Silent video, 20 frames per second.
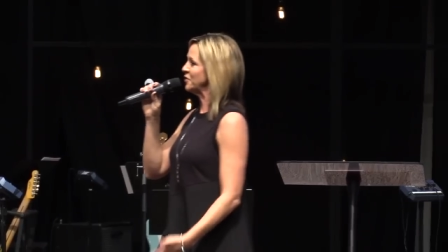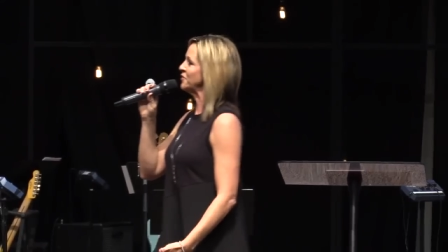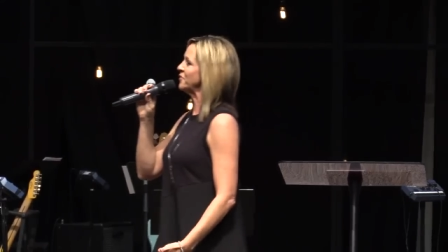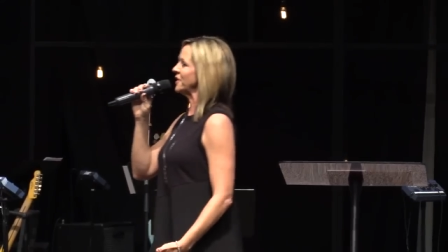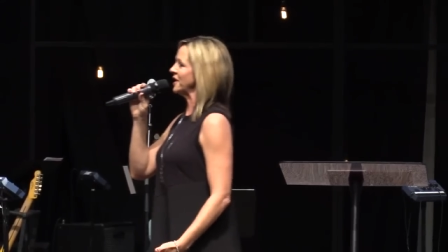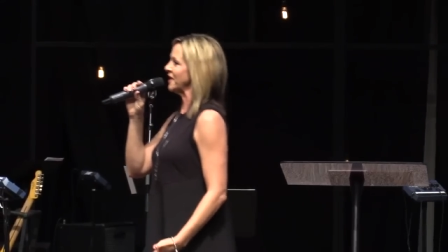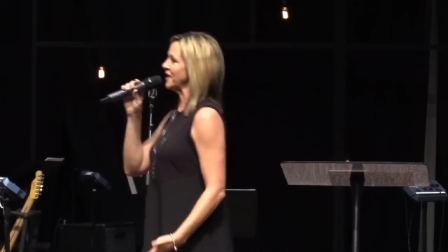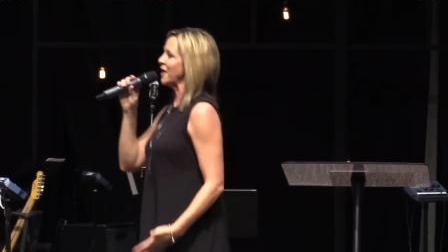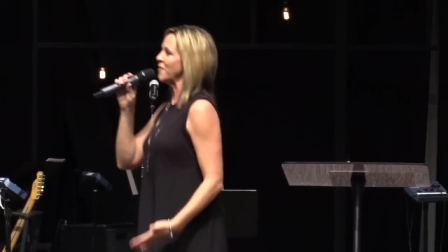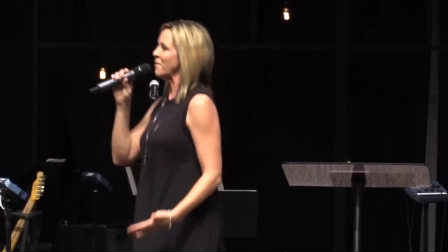
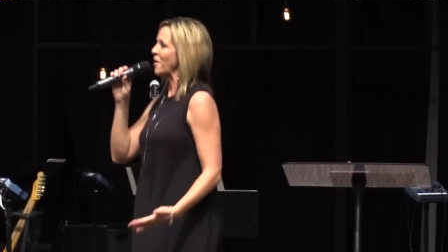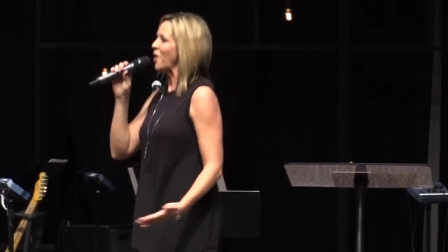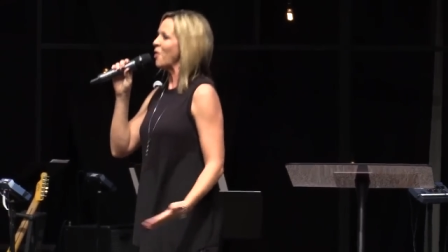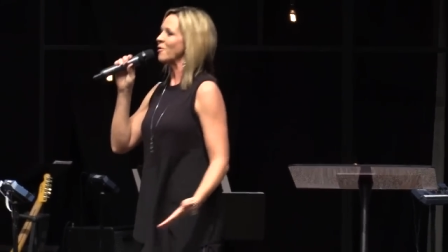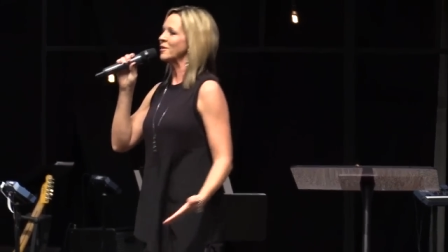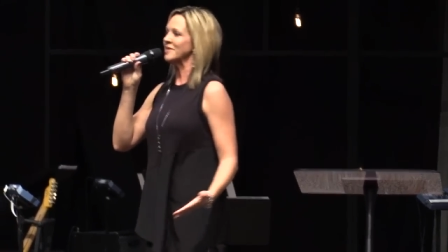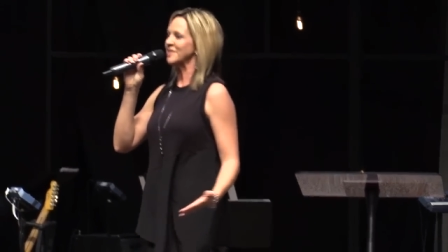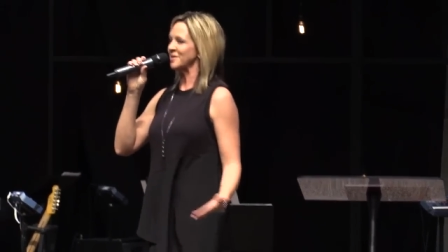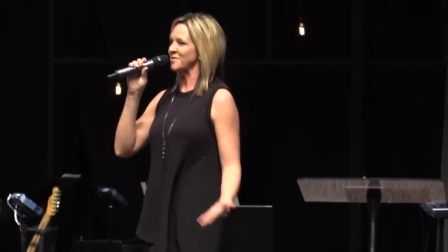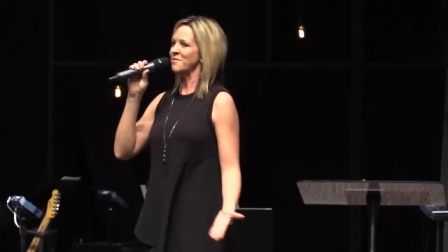moving, I'm
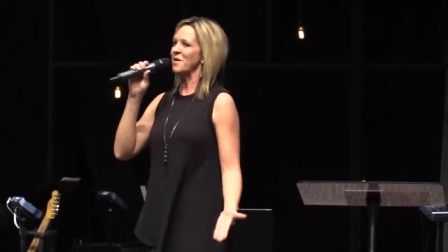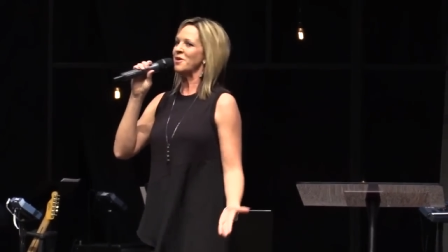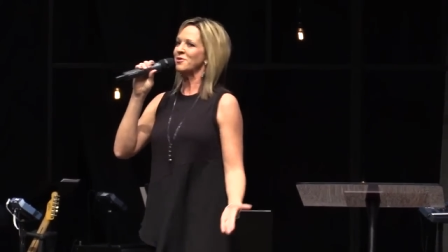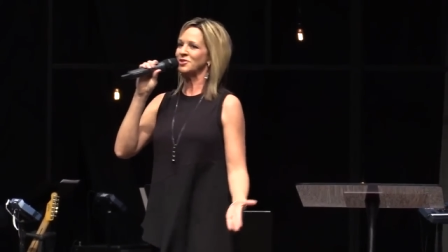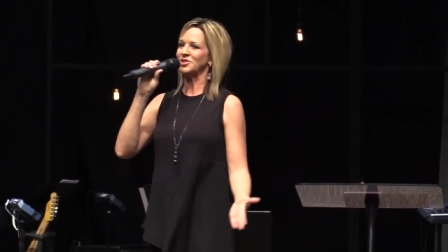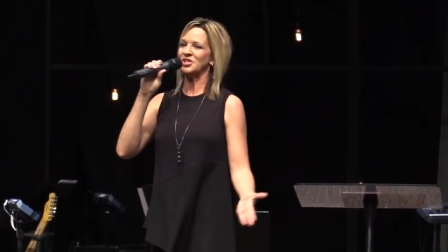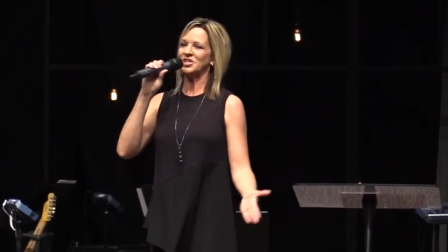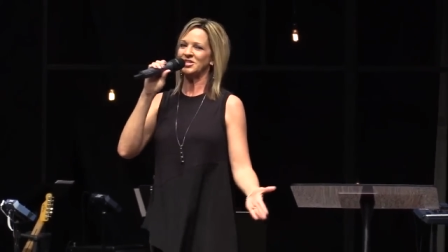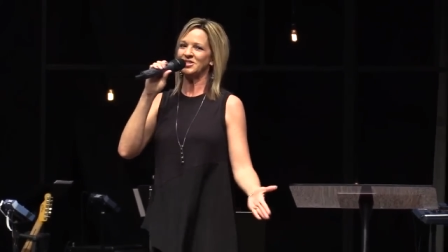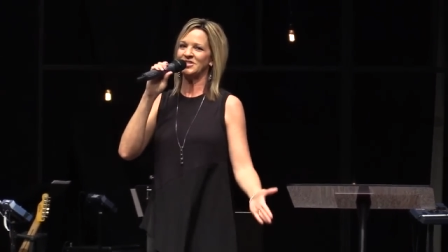always in
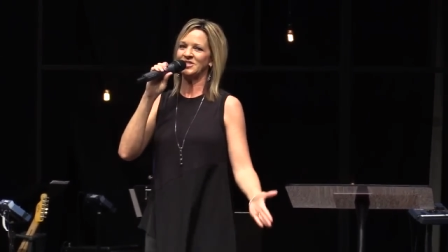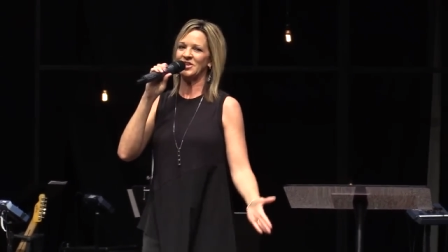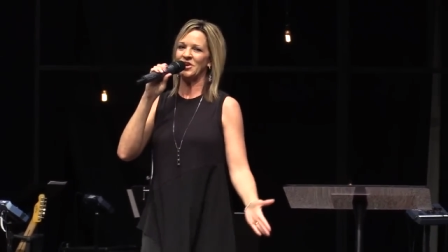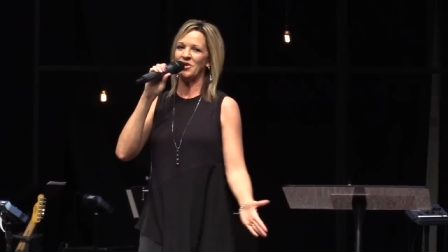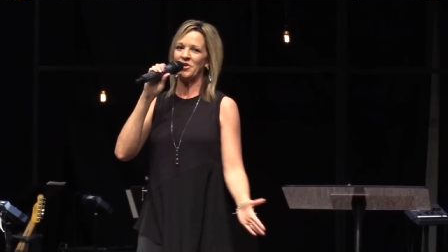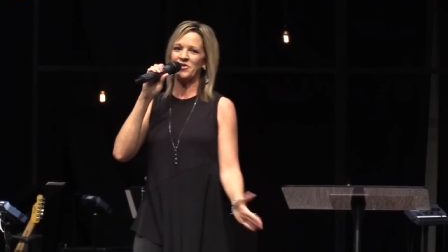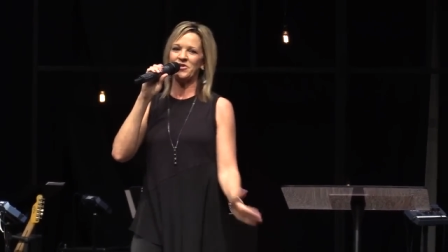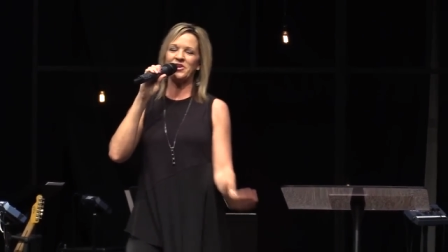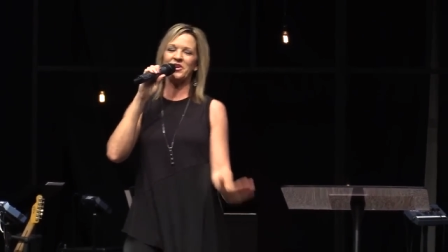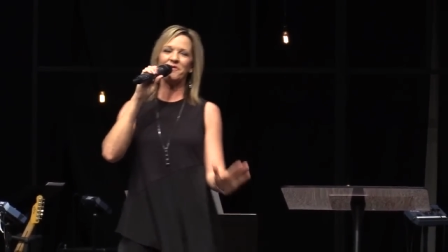motion.
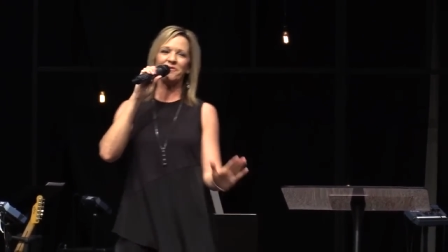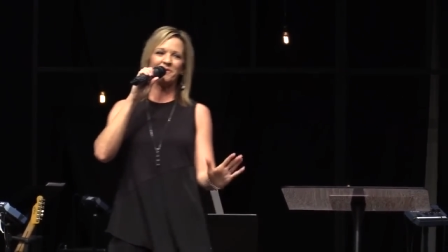So you know,